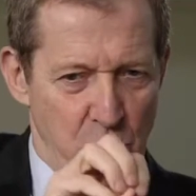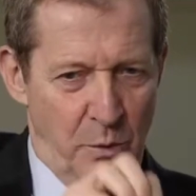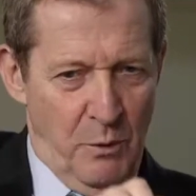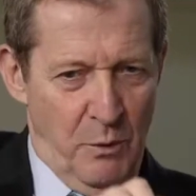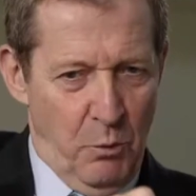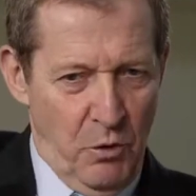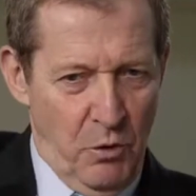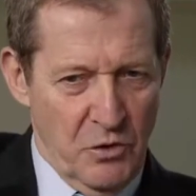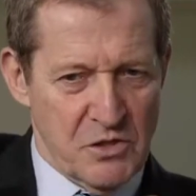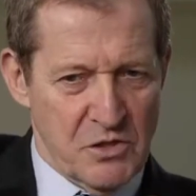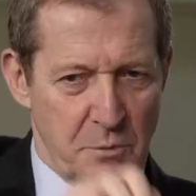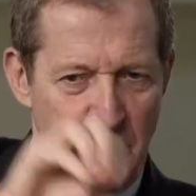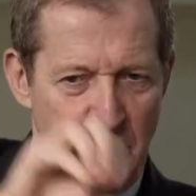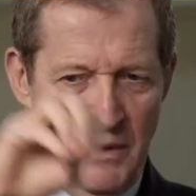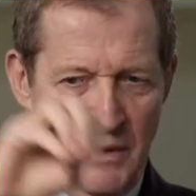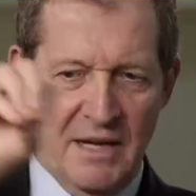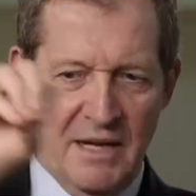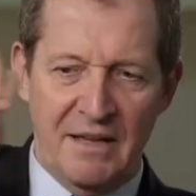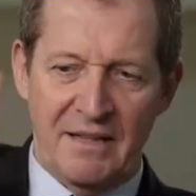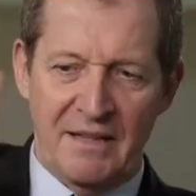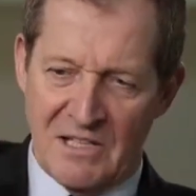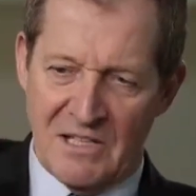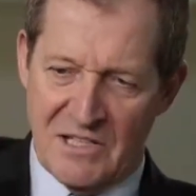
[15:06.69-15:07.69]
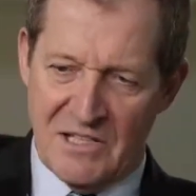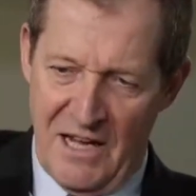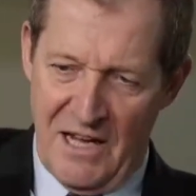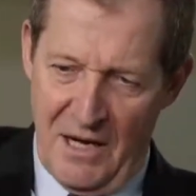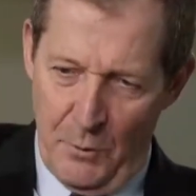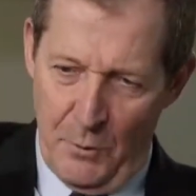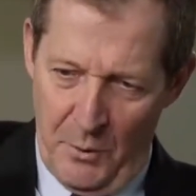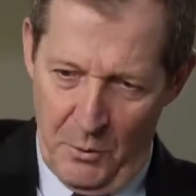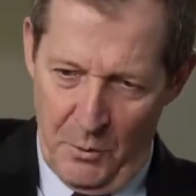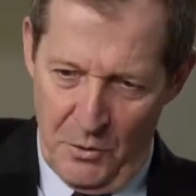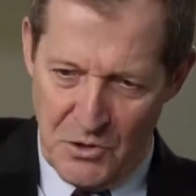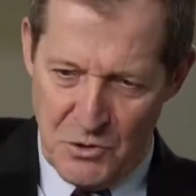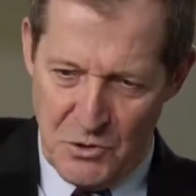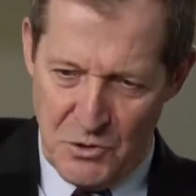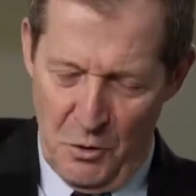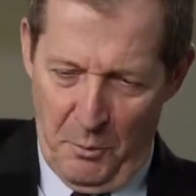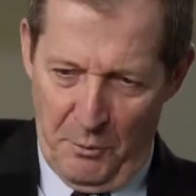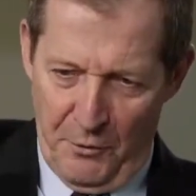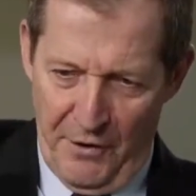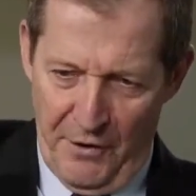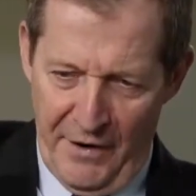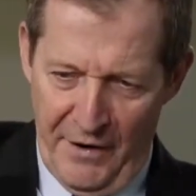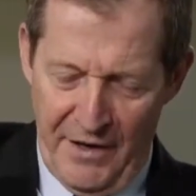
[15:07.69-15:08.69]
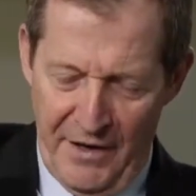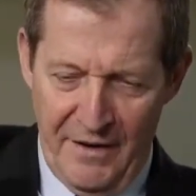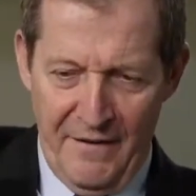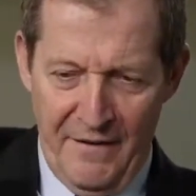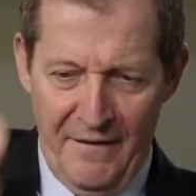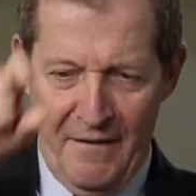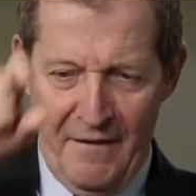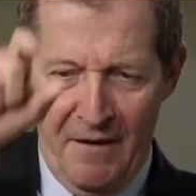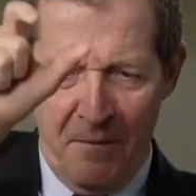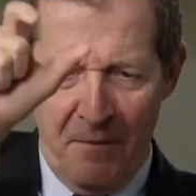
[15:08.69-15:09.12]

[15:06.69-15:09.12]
we want to be, that's how we want to operate.